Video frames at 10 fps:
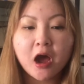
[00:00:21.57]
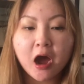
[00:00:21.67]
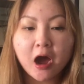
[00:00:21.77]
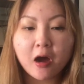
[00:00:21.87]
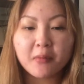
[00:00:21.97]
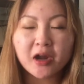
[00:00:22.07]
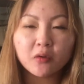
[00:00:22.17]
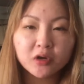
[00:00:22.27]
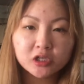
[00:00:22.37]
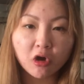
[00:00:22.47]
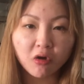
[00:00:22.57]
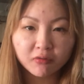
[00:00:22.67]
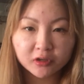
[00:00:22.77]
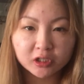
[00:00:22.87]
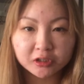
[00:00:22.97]
I don't want to
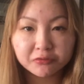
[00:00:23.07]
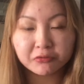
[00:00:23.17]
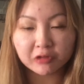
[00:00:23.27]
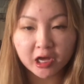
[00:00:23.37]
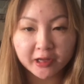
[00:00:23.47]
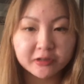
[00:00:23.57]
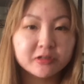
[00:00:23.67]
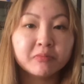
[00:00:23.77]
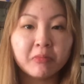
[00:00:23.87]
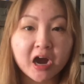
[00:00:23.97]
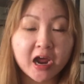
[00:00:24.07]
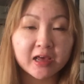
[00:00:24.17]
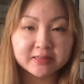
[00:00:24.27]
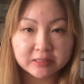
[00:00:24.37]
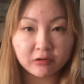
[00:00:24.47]
over flood my
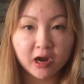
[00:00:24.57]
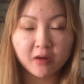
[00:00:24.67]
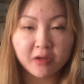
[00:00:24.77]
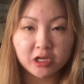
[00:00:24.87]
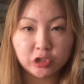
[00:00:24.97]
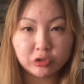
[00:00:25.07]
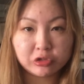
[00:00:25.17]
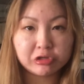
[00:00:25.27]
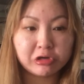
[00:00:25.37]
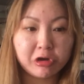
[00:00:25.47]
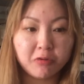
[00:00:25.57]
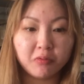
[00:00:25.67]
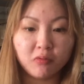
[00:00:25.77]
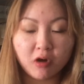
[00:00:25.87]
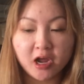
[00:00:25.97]
Instagram and
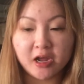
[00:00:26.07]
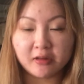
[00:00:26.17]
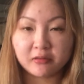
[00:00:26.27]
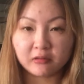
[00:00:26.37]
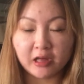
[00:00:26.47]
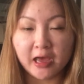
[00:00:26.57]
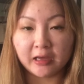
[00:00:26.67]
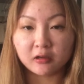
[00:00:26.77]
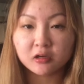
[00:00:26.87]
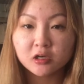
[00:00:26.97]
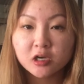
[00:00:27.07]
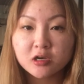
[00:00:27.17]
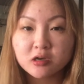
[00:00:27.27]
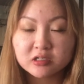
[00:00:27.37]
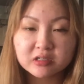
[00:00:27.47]
YouTube with like
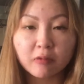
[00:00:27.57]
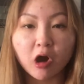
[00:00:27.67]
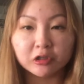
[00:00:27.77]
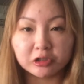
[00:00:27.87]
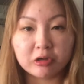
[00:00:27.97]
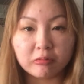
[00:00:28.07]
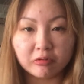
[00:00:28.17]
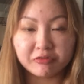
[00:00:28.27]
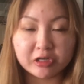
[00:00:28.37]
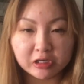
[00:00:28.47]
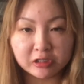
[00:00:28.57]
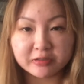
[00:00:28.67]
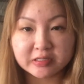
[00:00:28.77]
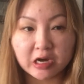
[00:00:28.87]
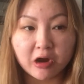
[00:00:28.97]
small little
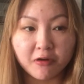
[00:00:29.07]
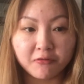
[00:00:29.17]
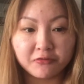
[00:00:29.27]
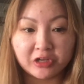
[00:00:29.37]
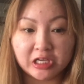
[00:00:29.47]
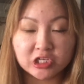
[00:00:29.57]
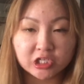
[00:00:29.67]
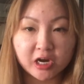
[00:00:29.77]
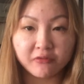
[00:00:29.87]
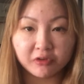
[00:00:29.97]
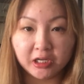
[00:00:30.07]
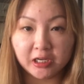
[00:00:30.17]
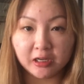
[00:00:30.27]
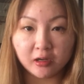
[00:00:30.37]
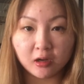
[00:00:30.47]
reveals of each and
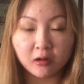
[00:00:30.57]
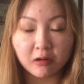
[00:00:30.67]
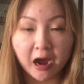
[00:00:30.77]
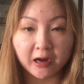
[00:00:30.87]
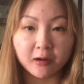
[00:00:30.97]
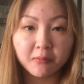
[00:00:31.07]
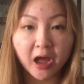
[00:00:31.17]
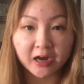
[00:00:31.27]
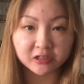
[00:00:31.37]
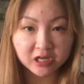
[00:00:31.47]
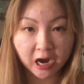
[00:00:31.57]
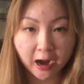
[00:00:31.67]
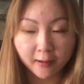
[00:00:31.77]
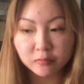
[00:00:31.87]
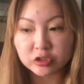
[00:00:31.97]
every item at a
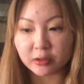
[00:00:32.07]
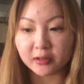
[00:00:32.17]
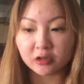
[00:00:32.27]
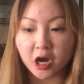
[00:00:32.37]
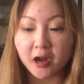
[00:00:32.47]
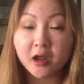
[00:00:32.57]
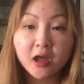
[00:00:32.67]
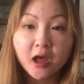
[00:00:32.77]
time, so I thought